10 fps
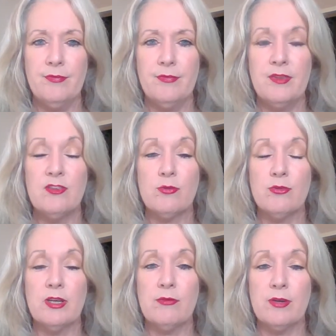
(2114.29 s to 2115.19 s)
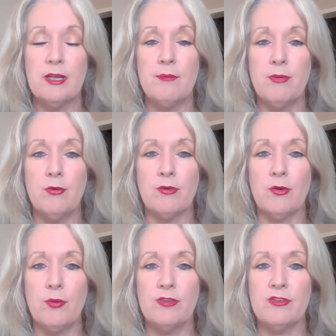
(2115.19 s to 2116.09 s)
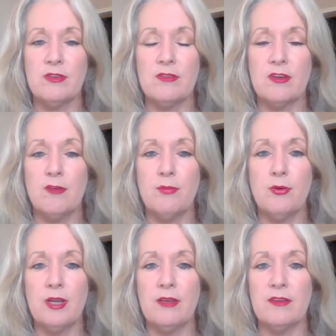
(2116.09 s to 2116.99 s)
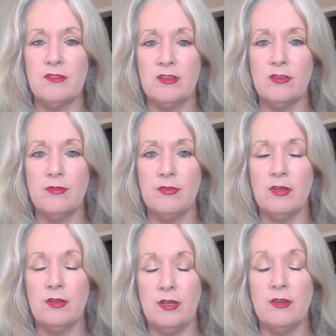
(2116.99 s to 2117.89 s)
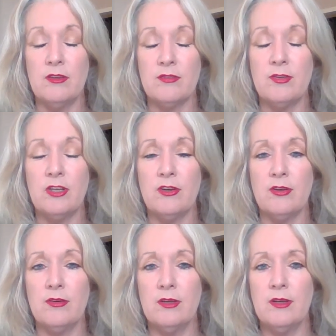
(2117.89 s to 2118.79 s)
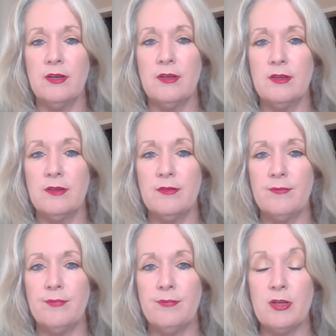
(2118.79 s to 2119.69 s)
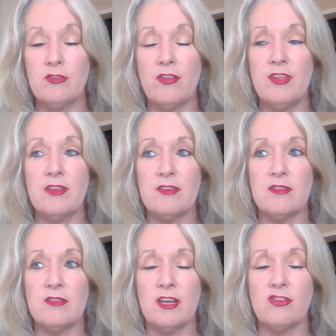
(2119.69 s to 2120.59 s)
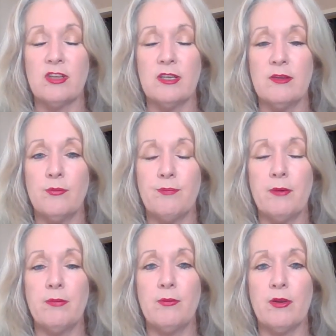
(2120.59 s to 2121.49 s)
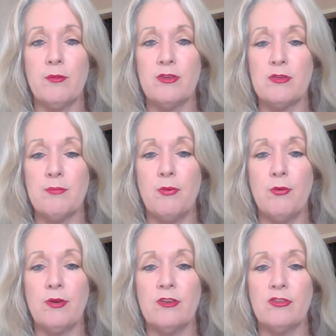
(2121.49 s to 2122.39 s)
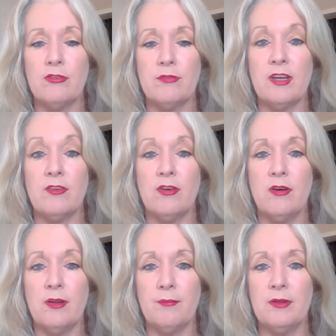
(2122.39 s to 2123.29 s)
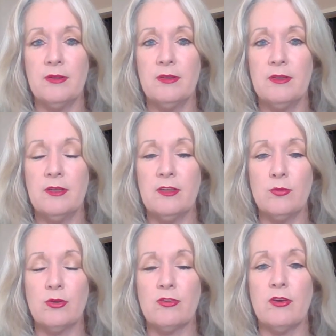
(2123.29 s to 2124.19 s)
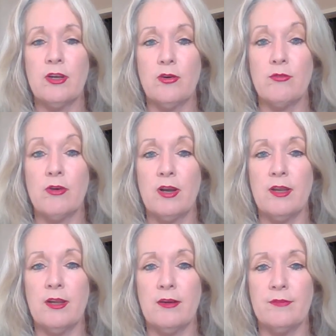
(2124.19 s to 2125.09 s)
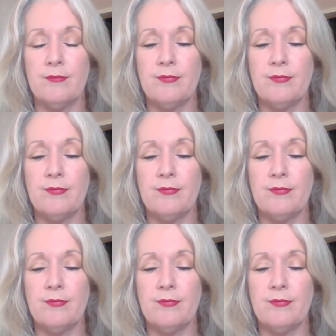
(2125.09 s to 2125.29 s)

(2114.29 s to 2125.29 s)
These are really, really important questions that I'm putting in this video, because I think this is actually probably one of the most important issues of our time, is what's going on right now.